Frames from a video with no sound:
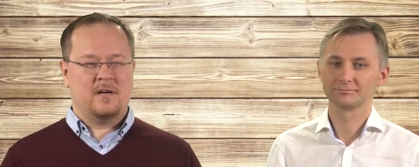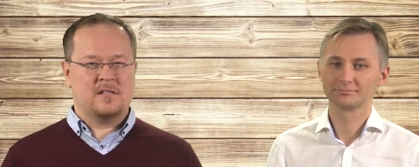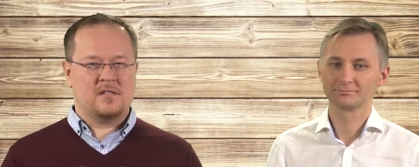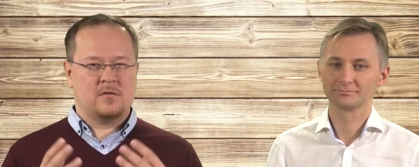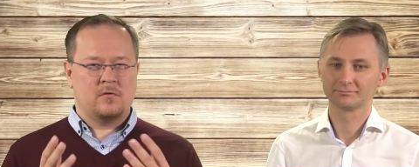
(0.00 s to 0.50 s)

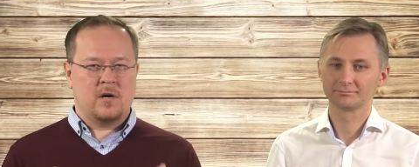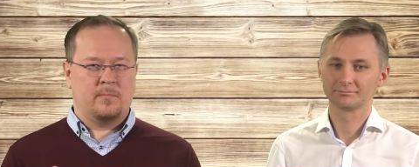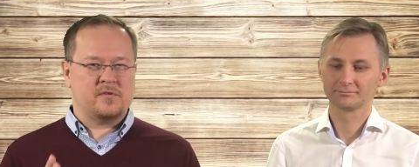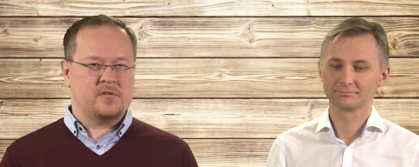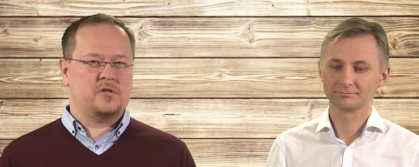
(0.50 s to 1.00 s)
Speaker 1: once you are
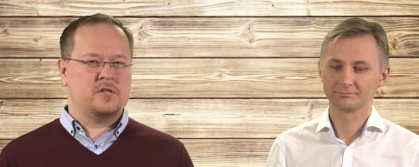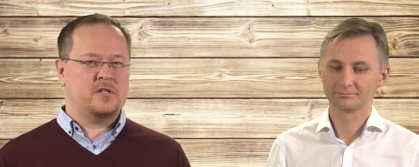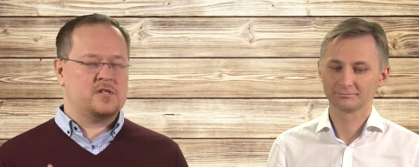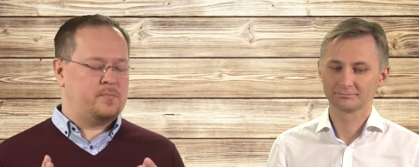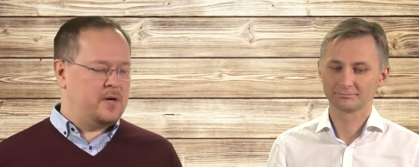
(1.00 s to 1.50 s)
positioned
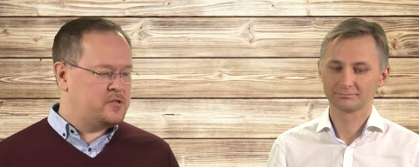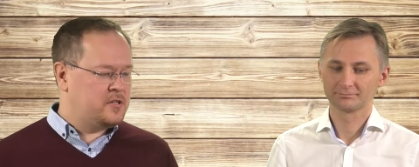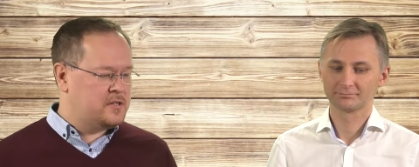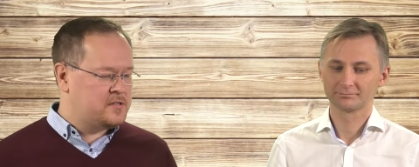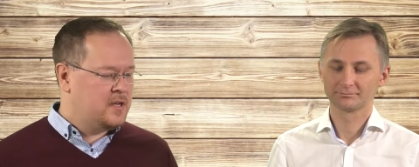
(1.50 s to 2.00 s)
as
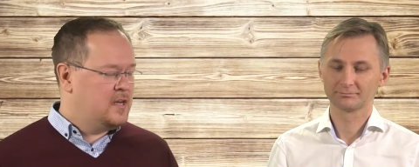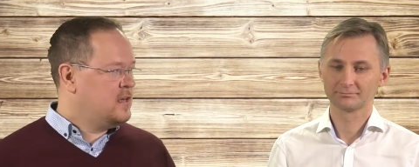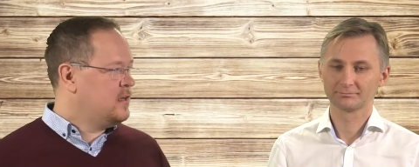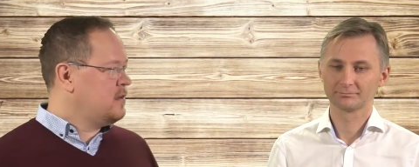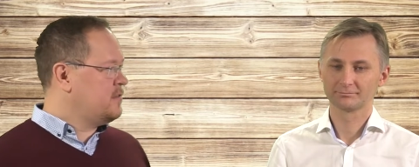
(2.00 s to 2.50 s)
specialist,
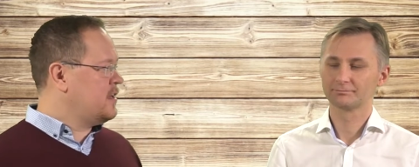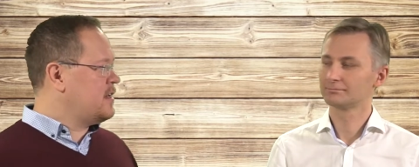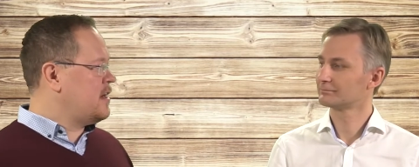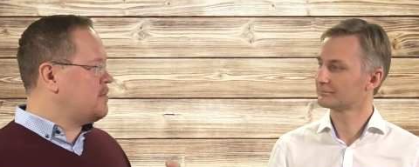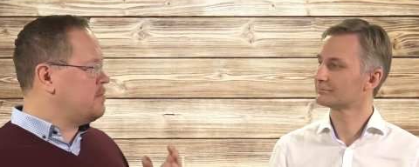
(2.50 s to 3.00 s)
there
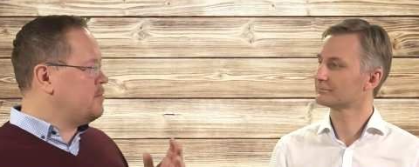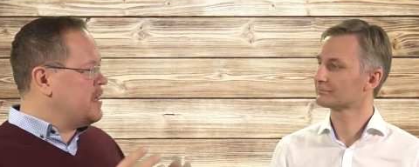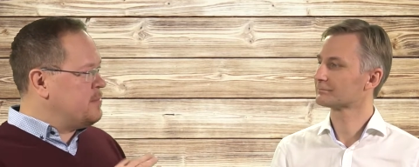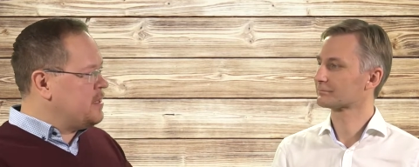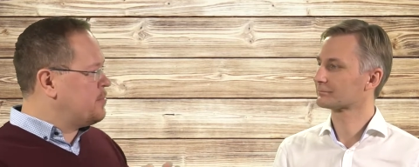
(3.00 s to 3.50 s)
are
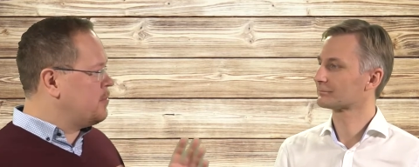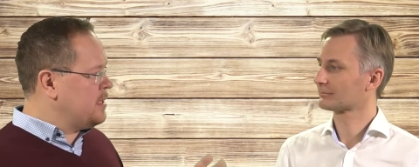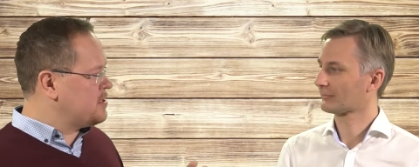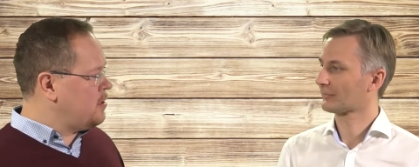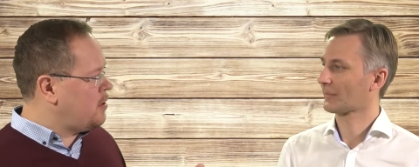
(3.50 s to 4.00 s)
many
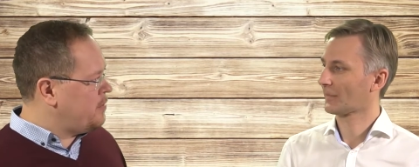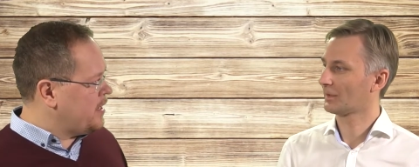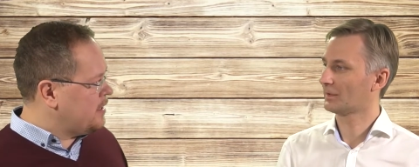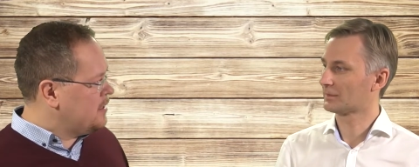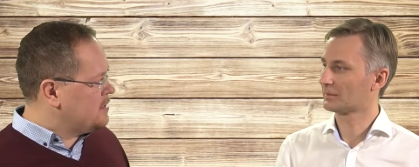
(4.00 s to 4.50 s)
problems go away.
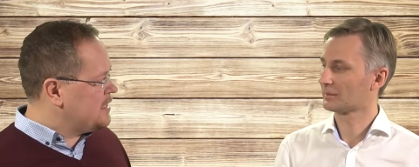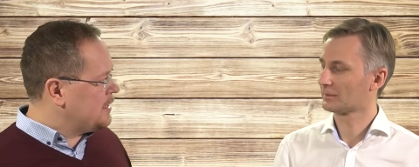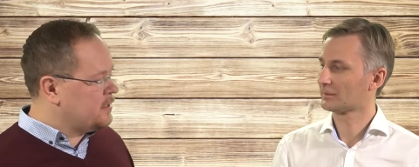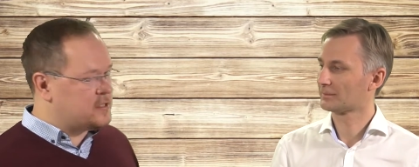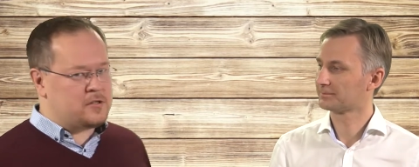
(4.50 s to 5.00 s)
Yes.
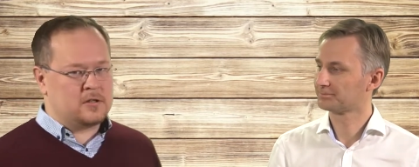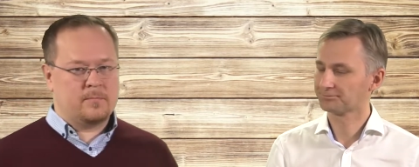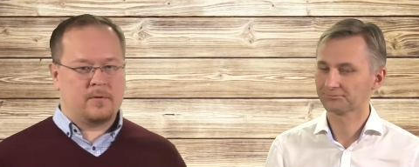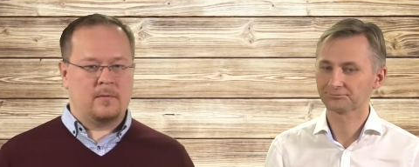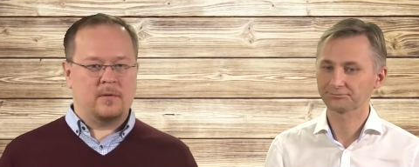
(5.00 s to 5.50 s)
Suddenly, it's not a
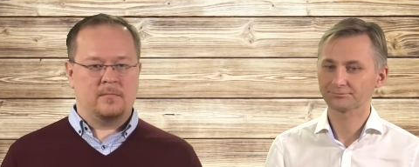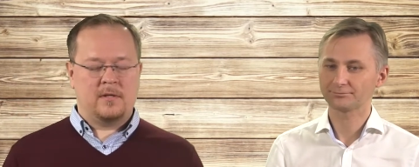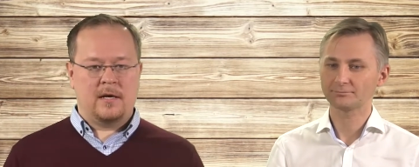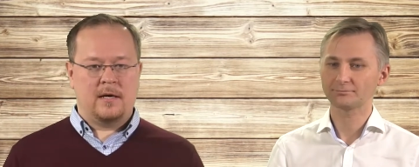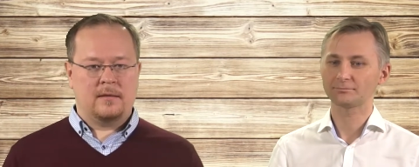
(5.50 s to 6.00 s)
problem
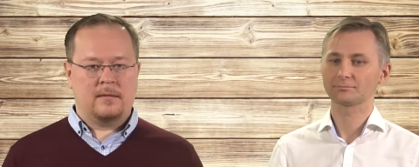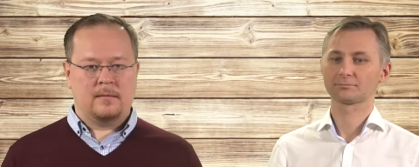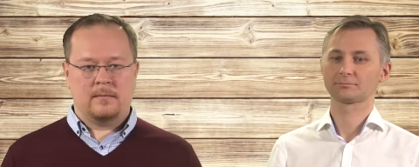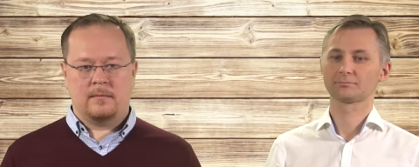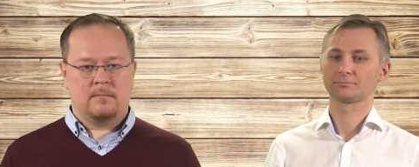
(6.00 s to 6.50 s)
that uh,
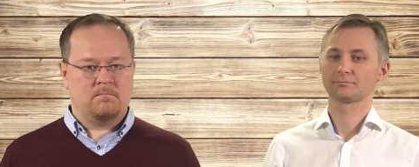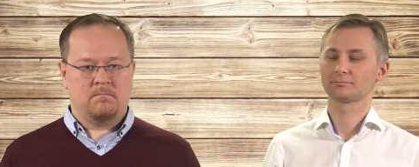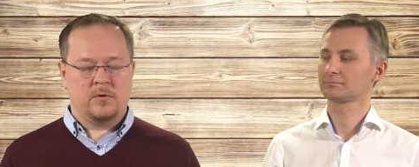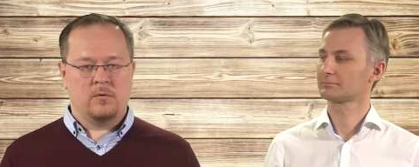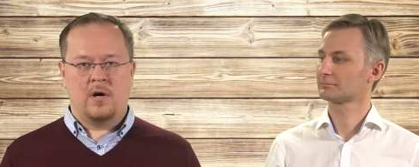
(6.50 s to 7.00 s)

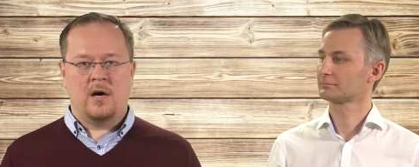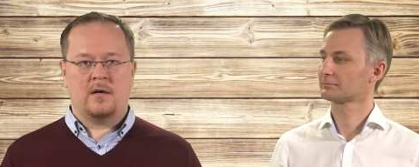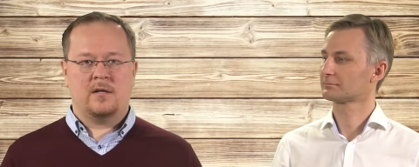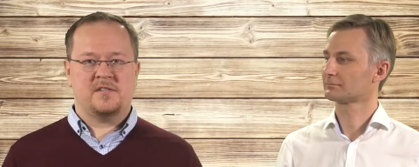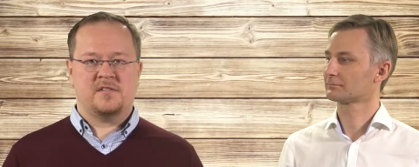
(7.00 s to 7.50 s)
you are,
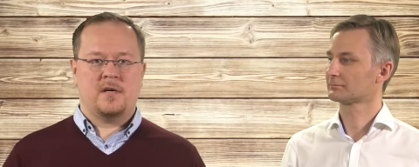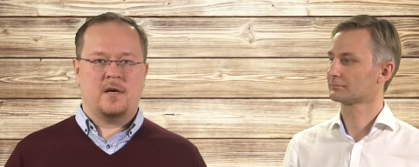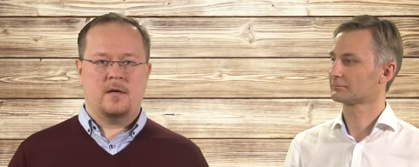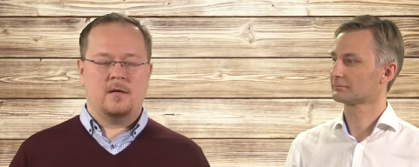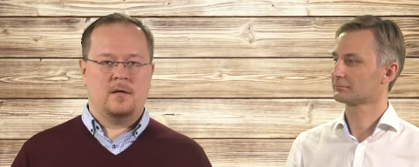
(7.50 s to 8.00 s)
let's
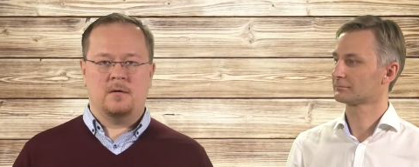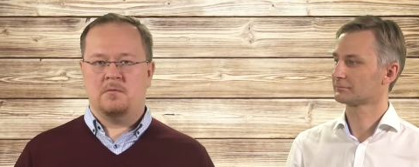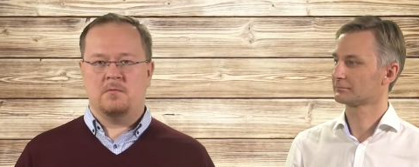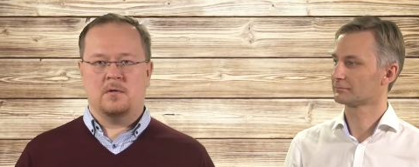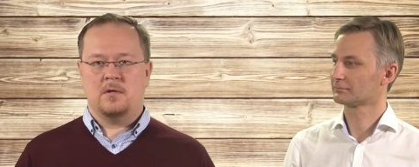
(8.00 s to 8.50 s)
say,
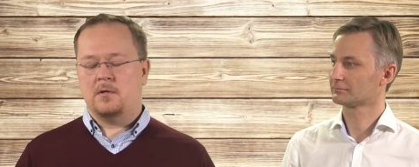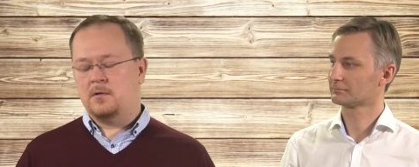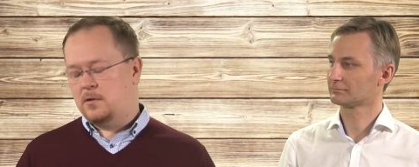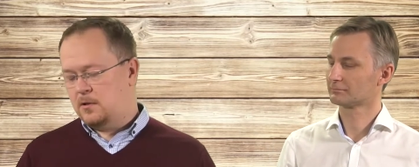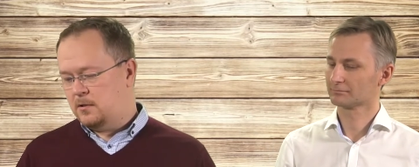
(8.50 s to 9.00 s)
in
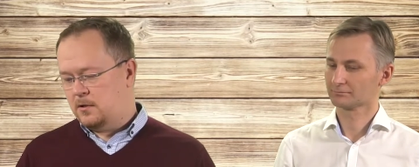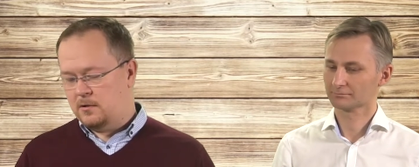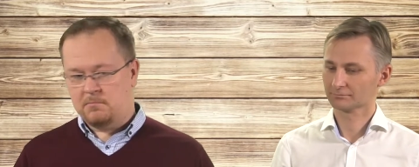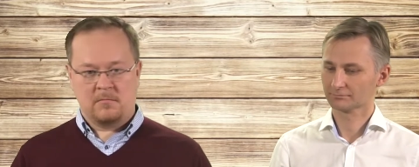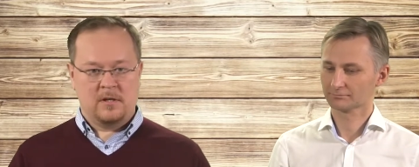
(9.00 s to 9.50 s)
in in
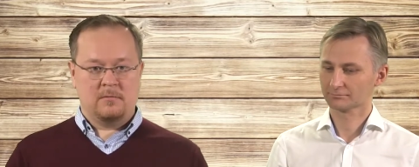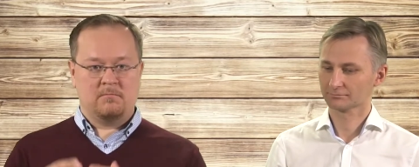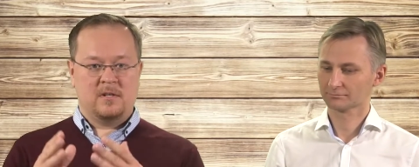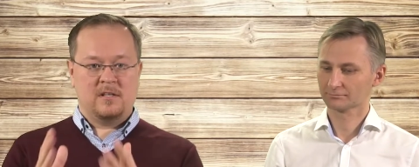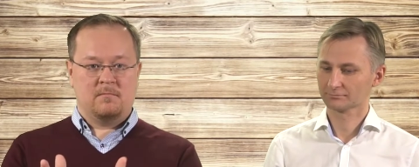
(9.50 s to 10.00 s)
in,
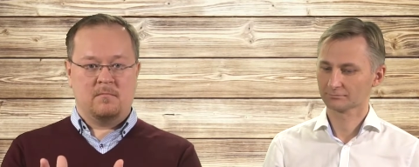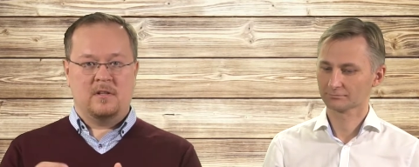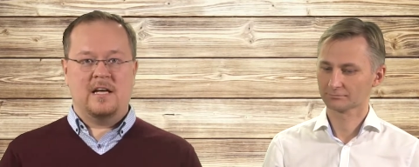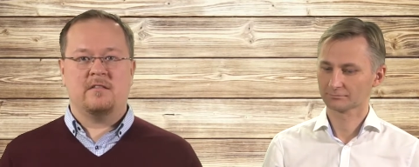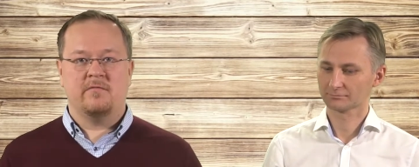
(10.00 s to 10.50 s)
in
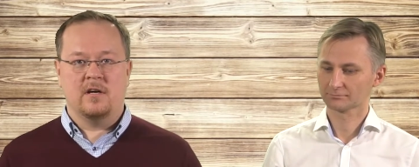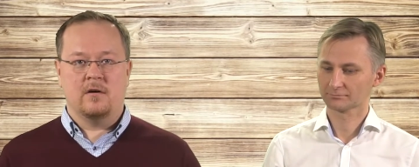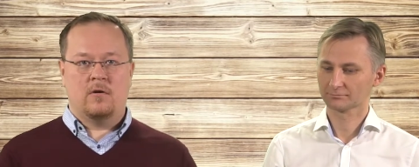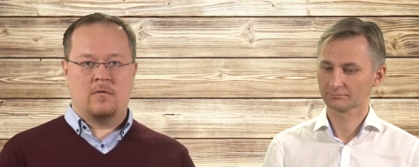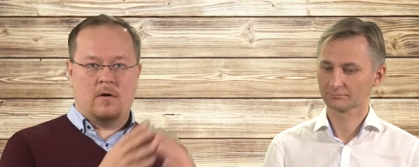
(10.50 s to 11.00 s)
Latvia
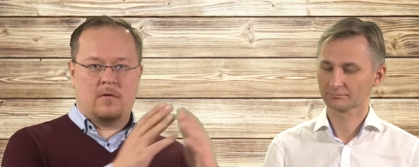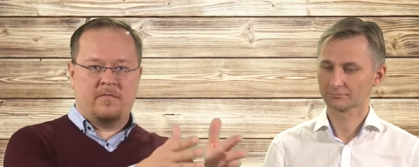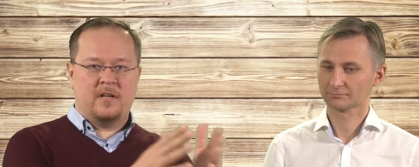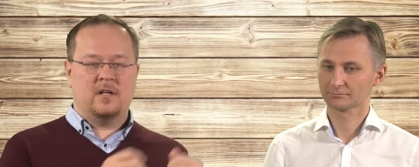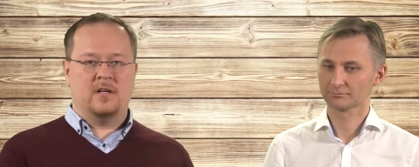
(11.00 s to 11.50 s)
or, or
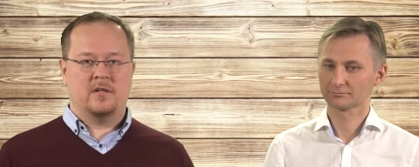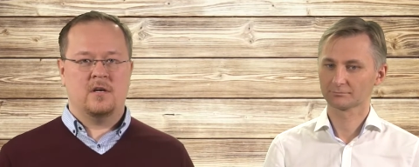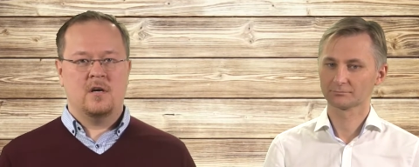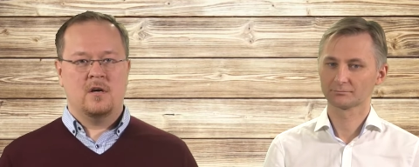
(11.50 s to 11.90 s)
Finland